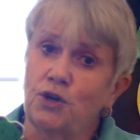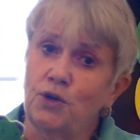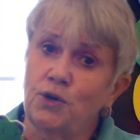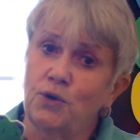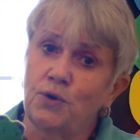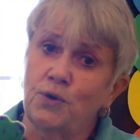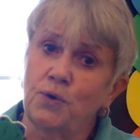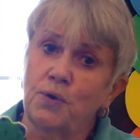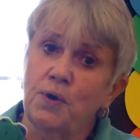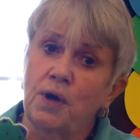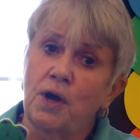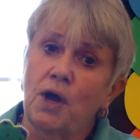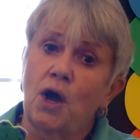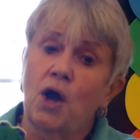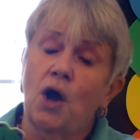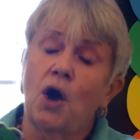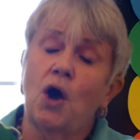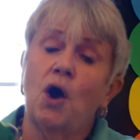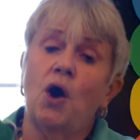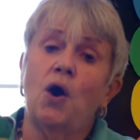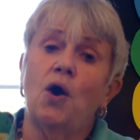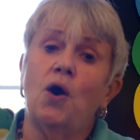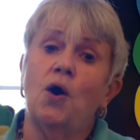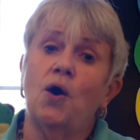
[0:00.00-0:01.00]
you,
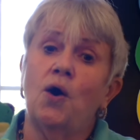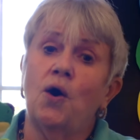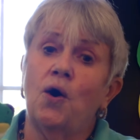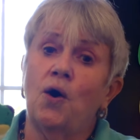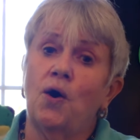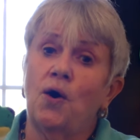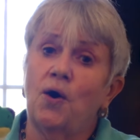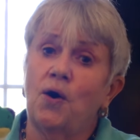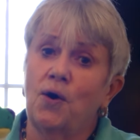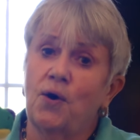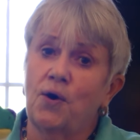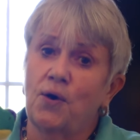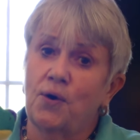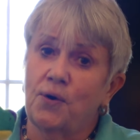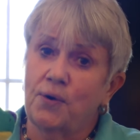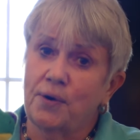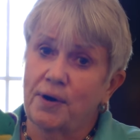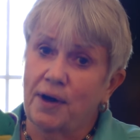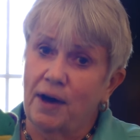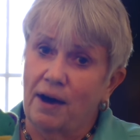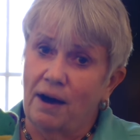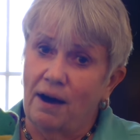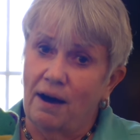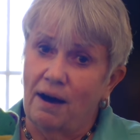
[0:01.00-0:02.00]

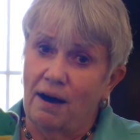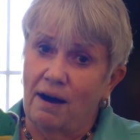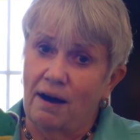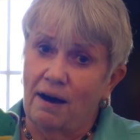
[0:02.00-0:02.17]
oh God.